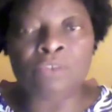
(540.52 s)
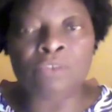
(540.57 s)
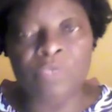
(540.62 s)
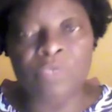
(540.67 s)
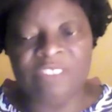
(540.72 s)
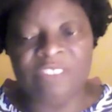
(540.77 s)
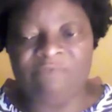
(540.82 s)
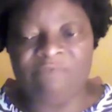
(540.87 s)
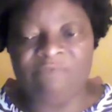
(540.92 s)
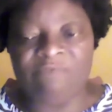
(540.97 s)
to
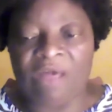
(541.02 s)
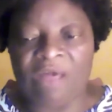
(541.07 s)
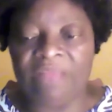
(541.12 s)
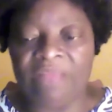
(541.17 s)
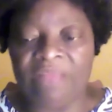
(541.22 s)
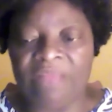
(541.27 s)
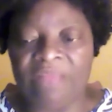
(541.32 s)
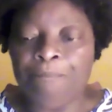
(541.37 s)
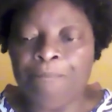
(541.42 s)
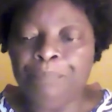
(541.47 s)
His
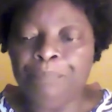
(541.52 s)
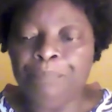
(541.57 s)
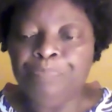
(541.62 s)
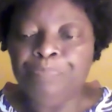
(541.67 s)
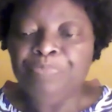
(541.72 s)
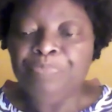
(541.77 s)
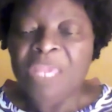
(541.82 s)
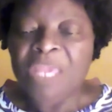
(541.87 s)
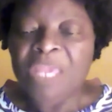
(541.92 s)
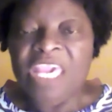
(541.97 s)
Father.
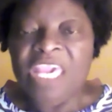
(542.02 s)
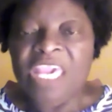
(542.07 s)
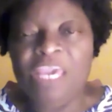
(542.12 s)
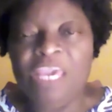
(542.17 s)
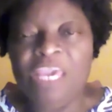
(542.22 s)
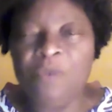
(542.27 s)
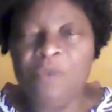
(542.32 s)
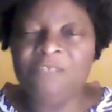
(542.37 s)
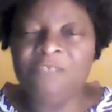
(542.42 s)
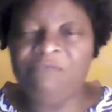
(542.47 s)
He
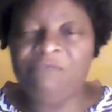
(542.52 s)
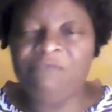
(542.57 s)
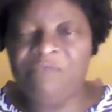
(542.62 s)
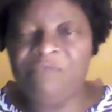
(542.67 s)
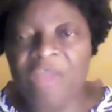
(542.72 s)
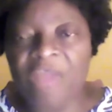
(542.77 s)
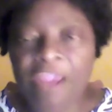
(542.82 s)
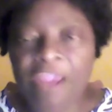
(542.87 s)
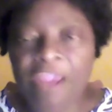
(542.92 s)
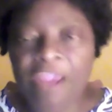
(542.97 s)
was
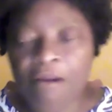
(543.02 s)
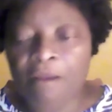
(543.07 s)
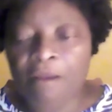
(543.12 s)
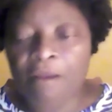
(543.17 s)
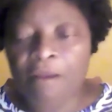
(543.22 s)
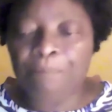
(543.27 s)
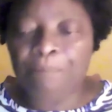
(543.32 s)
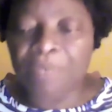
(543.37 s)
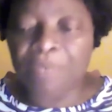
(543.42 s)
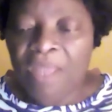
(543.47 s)
fired
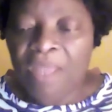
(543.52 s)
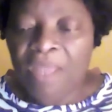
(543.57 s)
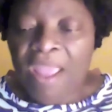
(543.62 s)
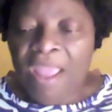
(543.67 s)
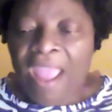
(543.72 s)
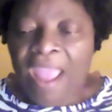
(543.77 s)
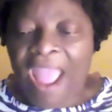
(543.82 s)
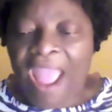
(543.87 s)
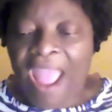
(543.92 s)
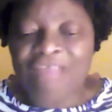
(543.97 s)
up
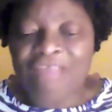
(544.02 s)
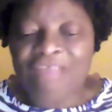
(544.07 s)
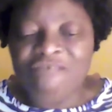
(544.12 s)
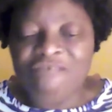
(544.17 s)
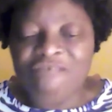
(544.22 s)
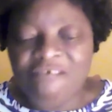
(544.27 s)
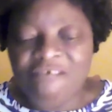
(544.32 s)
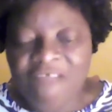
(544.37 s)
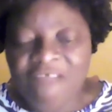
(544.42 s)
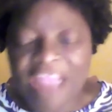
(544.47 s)
and
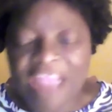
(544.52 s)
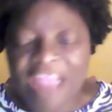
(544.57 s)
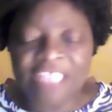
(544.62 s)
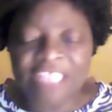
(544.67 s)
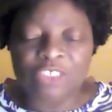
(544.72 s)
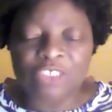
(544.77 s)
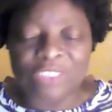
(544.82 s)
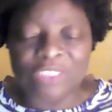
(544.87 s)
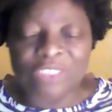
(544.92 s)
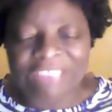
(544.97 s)
ready
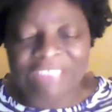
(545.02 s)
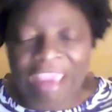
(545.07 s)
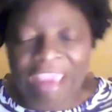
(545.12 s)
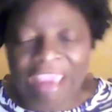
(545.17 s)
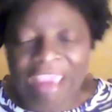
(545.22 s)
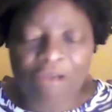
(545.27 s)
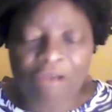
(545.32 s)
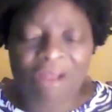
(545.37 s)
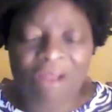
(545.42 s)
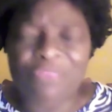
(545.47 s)
to
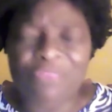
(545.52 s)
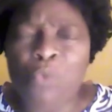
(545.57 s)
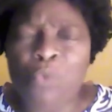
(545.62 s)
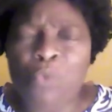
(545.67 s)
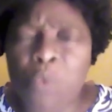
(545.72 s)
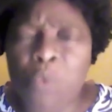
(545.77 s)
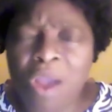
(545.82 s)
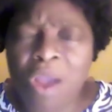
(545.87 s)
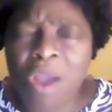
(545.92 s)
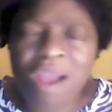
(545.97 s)
take on the
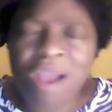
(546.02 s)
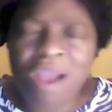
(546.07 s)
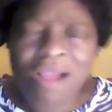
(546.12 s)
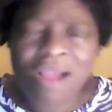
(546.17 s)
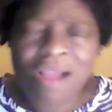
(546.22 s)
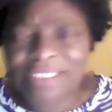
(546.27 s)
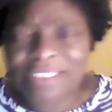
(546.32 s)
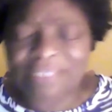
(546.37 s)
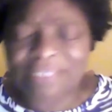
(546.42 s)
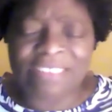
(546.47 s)

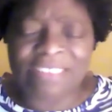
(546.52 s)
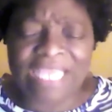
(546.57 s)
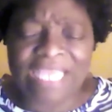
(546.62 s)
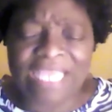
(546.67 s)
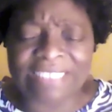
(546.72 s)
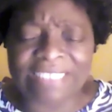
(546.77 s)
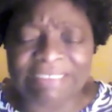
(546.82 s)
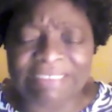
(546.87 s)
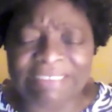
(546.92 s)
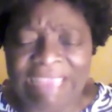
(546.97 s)
world the
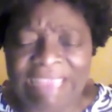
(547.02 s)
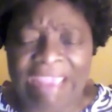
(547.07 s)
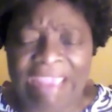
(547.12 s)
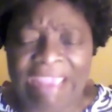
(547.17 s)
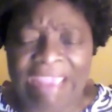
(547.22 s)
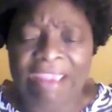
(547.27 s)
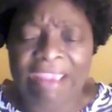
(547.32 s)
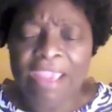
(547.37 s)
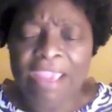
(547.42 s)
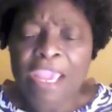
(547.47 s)
next
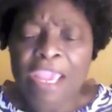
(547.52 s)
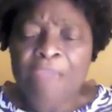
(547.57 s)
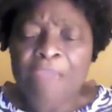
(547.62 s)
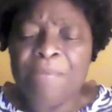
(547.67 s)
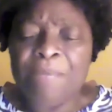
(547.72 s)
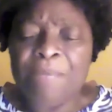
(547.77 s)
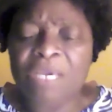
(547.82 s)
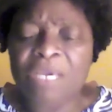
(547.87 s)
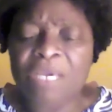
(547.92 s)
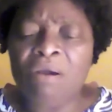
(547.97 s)
day
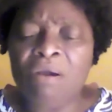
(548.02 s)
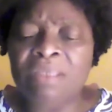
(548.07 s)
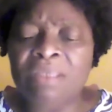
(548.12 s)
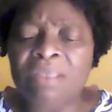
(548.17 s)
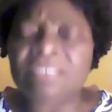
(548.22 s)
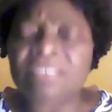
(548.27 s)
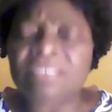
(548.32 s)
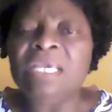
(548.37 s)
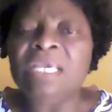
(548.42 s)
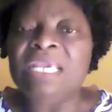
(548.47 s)

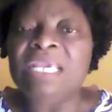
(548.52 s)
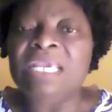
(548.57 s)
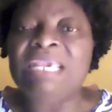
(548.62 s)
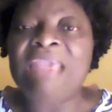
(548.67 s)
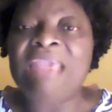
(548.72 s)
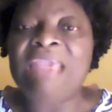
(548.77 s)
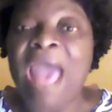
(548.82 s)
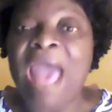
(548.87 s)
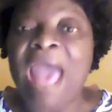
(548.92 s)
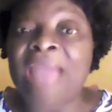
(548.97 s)
because
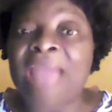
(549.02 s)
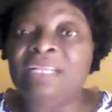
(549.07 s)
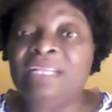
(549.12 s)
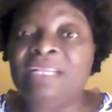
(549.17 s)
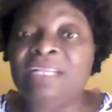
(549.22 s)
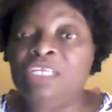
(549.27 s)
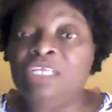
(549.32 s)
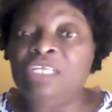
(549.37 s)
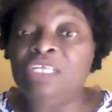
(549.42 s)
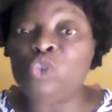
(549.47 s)
He had a
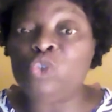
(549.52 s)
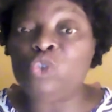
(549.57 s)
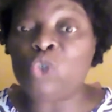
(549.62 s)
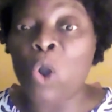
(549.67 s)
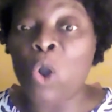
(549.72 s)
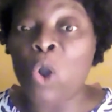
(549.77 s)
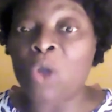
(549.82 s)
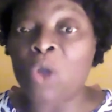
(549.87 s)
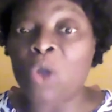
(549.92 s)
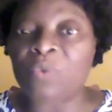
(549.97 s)
little
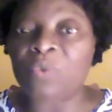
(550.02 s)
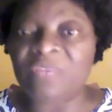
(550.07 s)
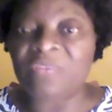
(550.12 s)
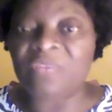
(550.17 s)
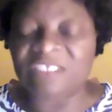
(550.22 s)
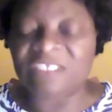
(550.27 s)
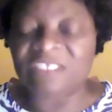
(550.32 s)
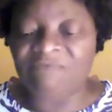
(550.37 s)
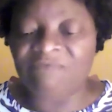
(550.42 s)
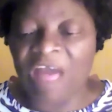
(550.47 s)
talk with
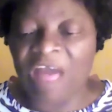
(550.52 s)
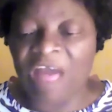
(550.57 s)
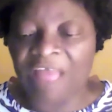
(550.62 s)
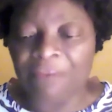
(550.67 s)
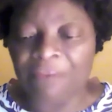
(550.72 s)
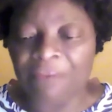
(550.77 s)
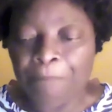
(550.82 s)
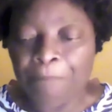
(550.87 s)
His Father.